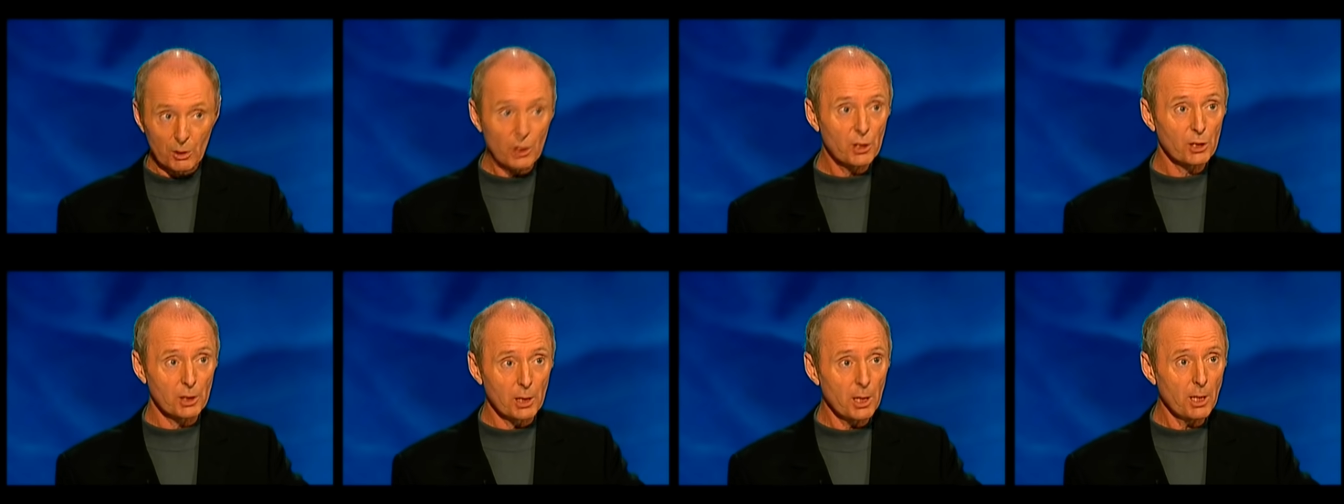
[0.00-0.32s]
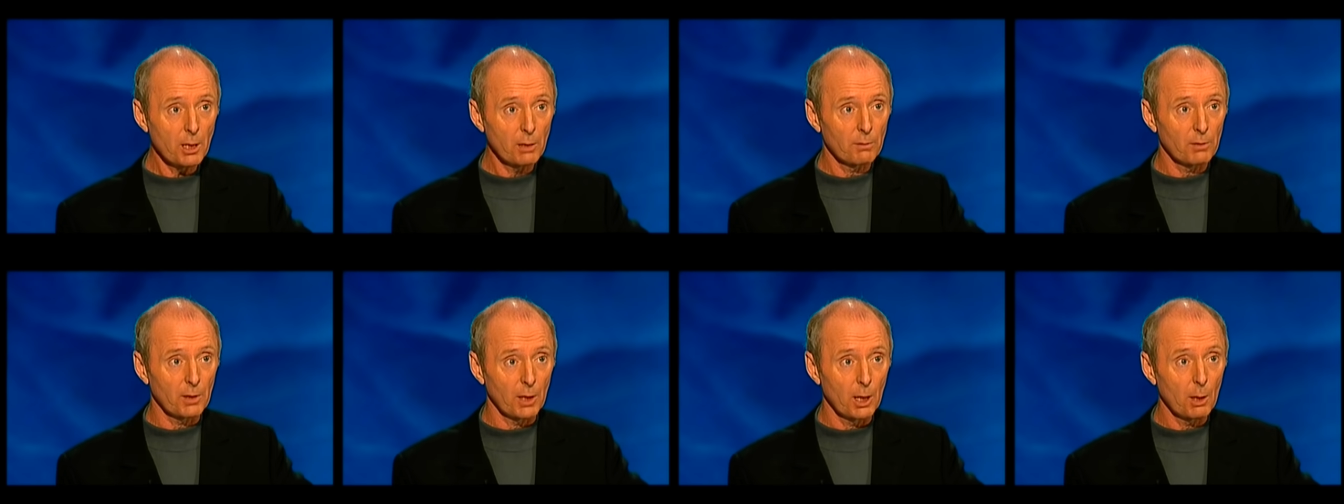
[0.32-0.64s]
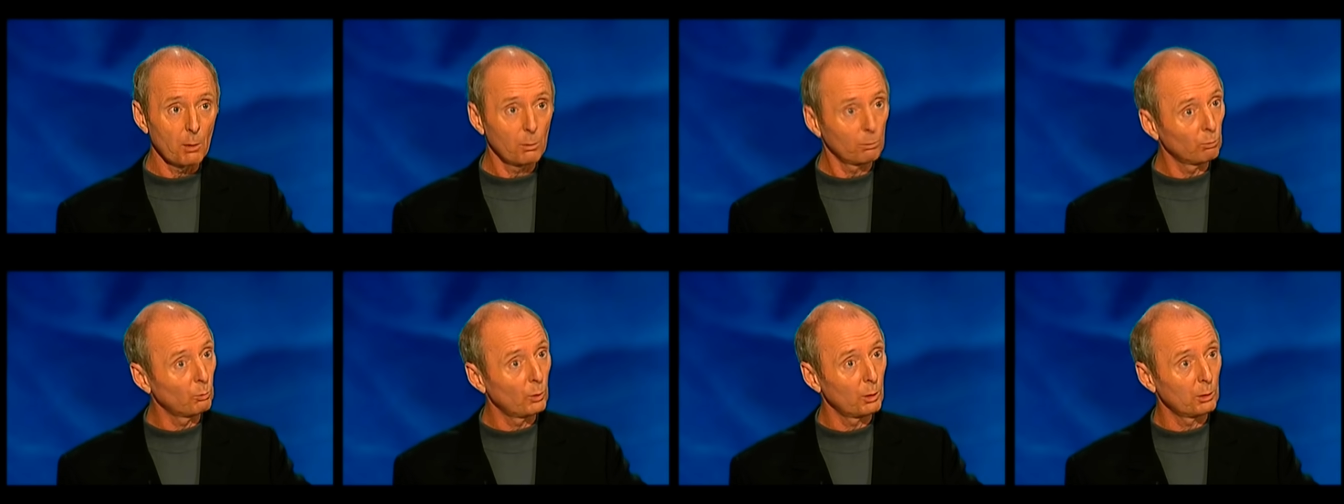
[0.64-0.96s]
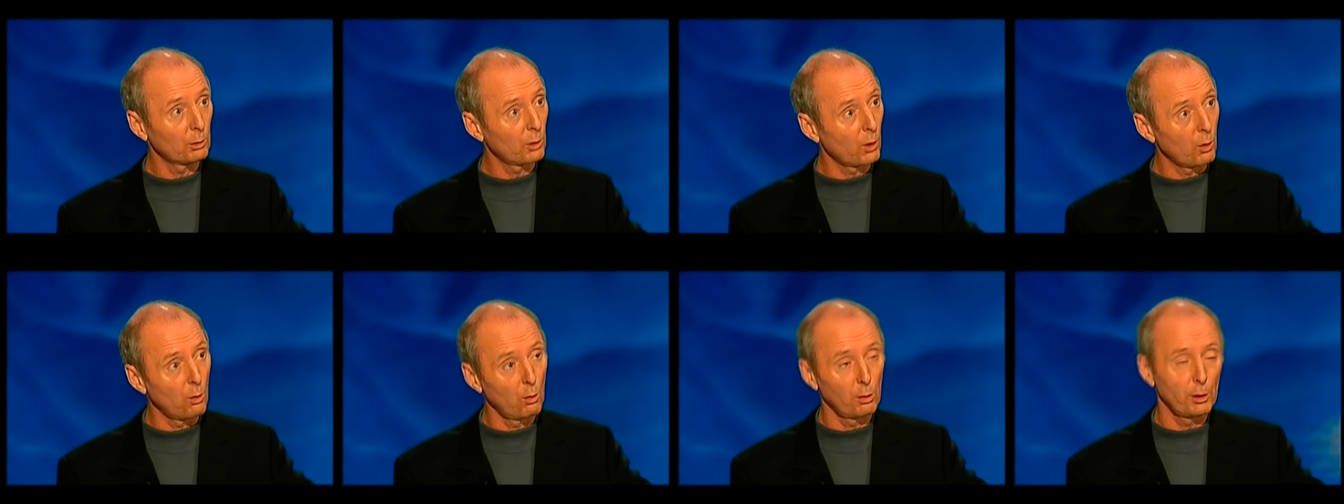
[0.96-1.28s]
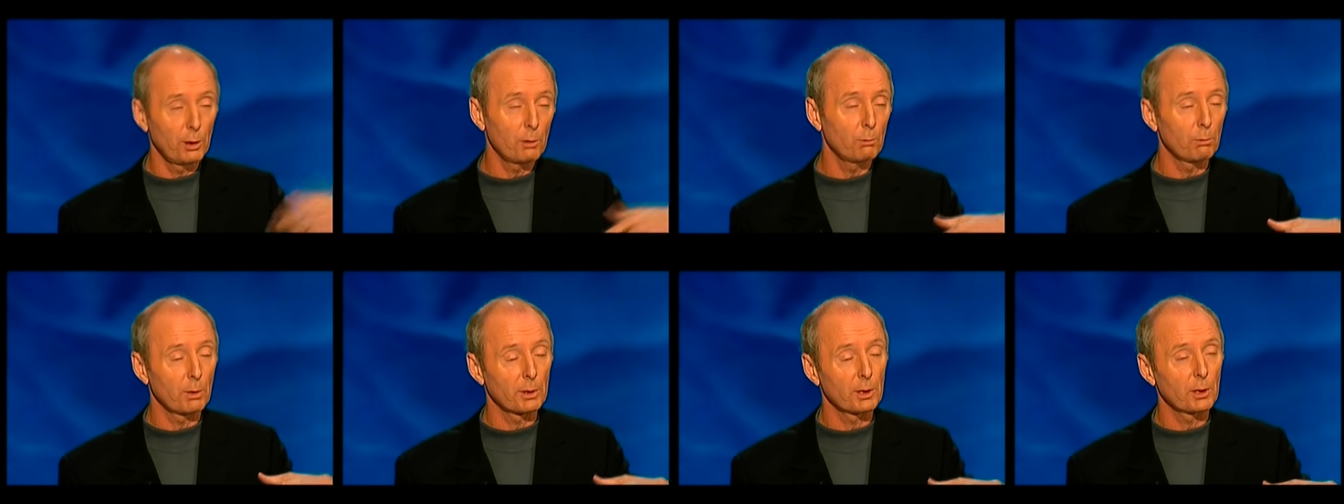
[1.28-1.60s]
just leave, you know, and we'll call
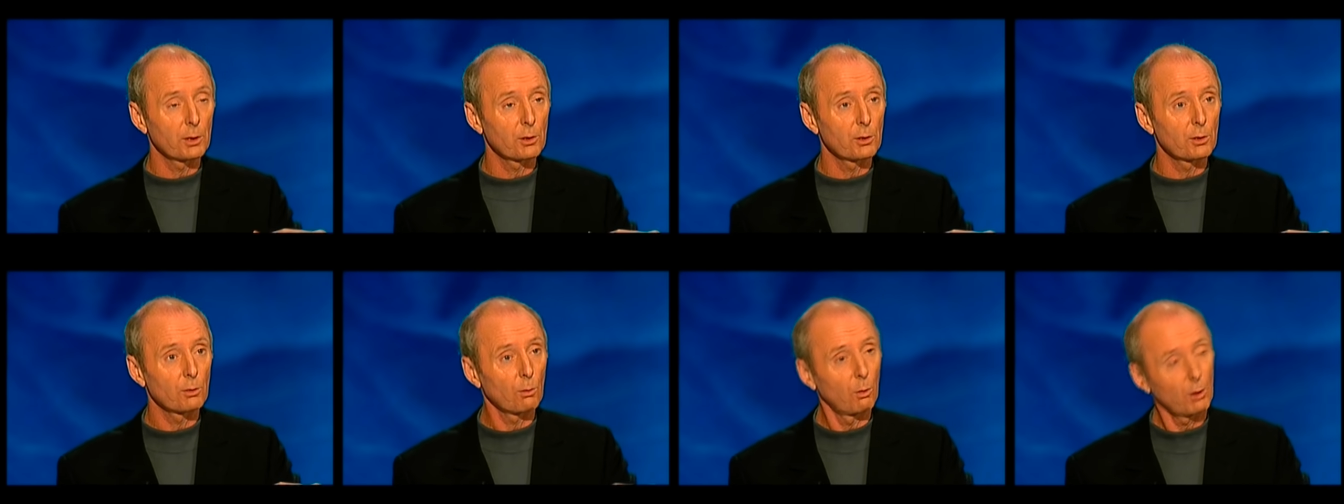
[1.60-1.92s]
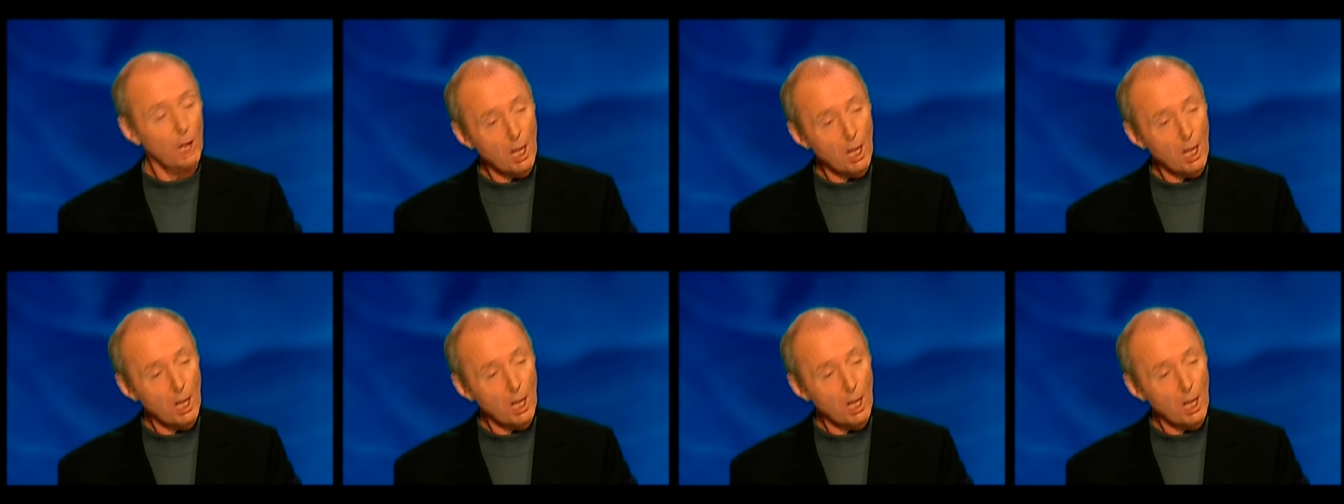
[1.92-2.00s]
you when it's